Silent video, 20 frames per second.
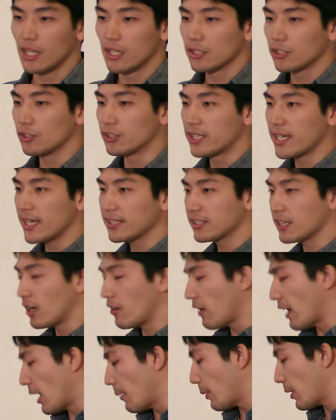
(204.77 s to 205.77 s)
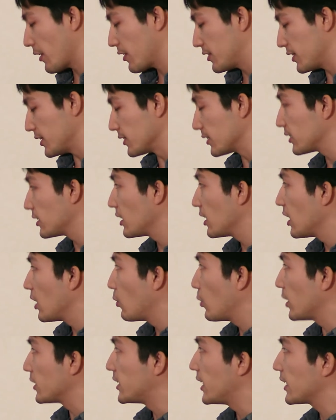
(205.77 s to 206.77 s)
To test our hypothesis,
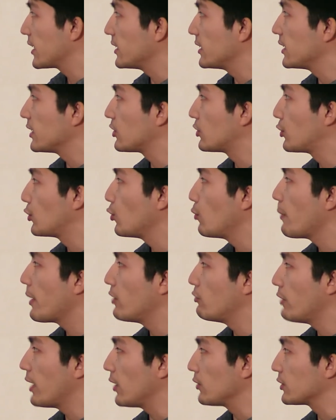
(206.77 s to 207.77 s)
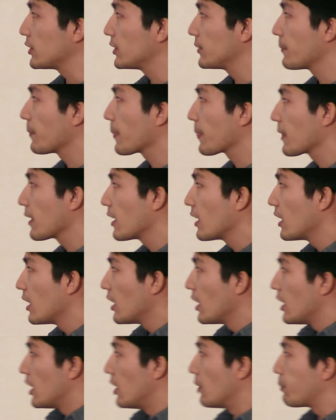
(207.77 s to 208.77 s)
we are taking this two-man route.
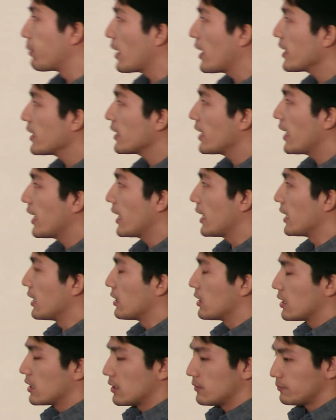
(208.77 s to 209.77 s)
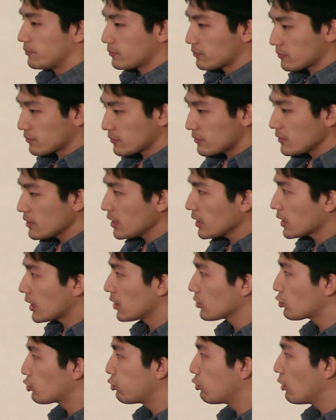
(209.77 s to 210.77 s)
Applying a
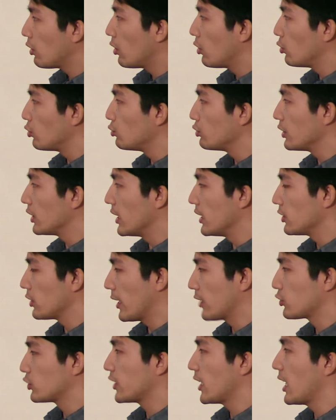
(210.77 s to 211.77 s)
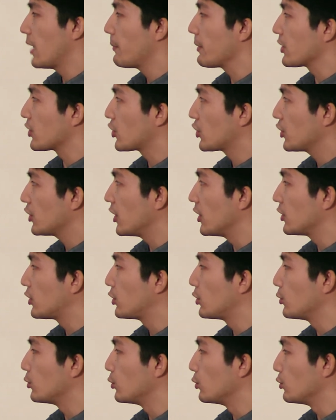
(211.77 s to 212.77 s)
controlled hydrodynamic shear
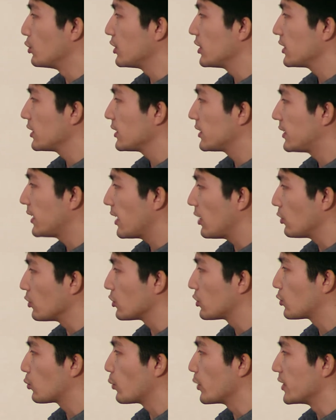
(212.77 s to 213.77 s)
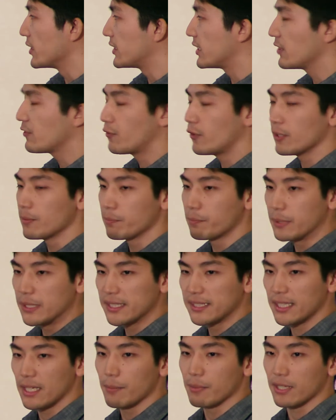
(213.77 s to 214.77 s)
to cells with different
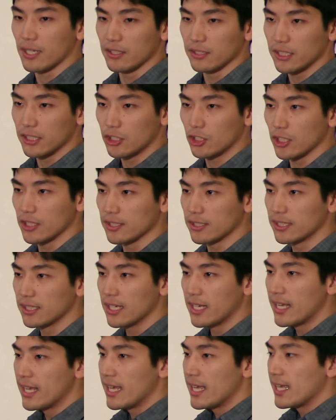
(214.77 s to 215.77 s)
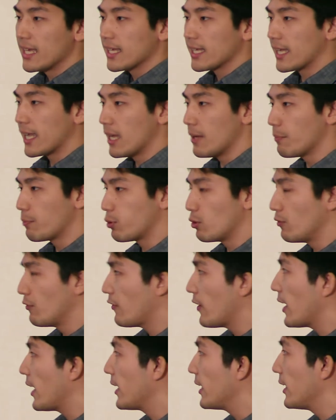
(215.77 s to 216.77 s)
PCM conditions can
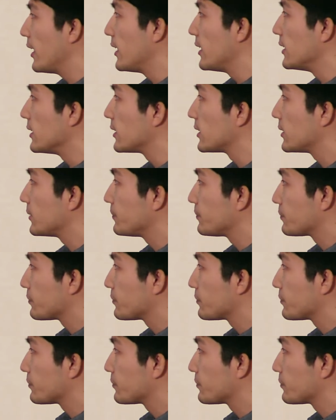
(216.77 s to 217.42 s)
provide us